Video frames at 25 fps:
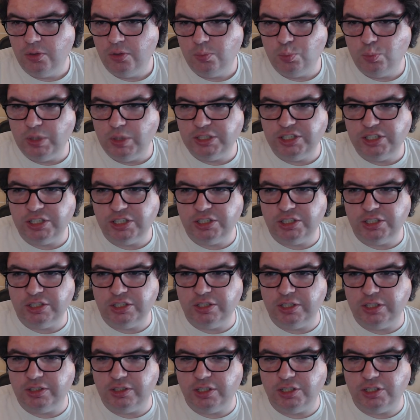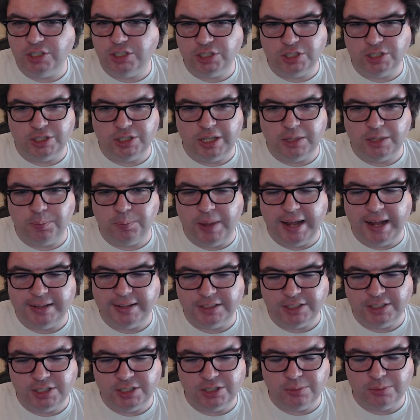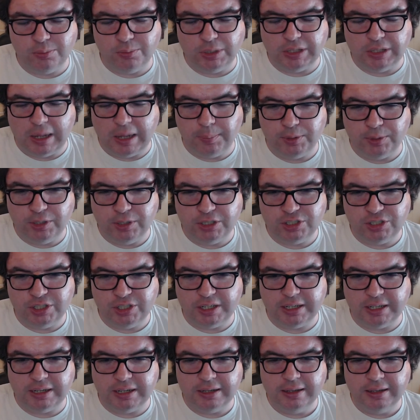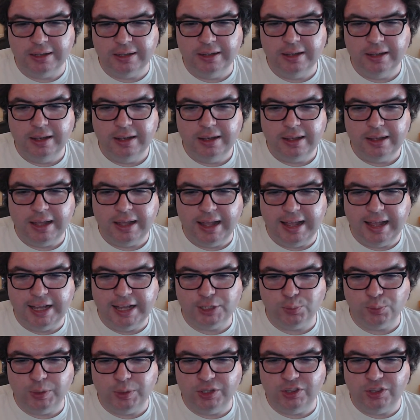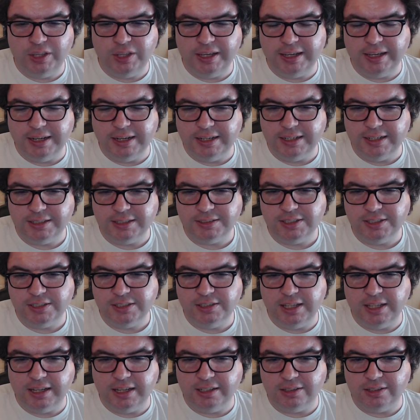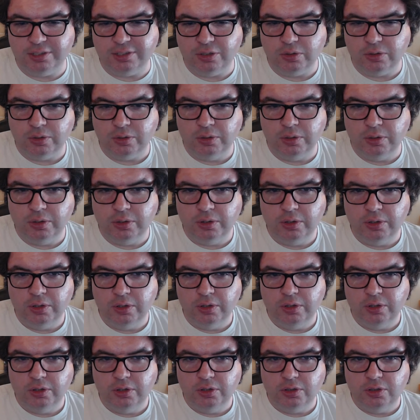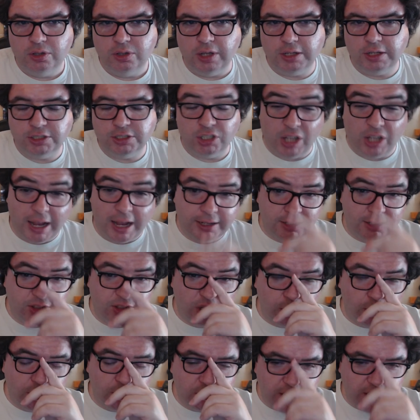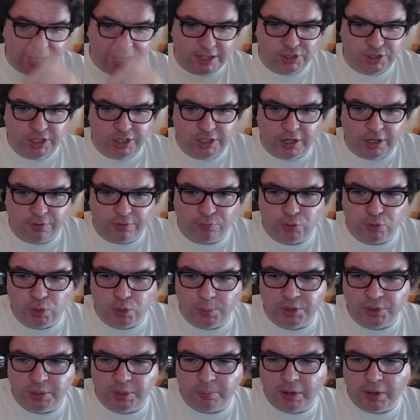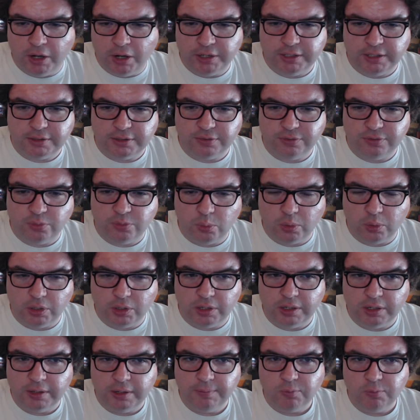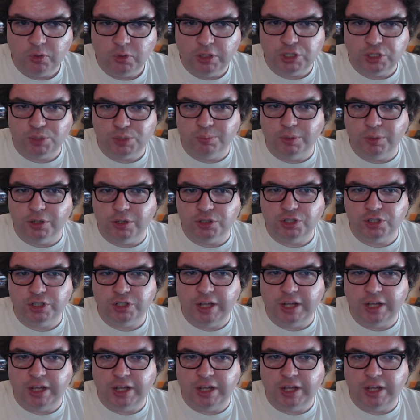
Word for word: this isn't this isn't as bad. This isn't monopolistic as we think it is. That that there's an there is actually enough room in the market for this merger to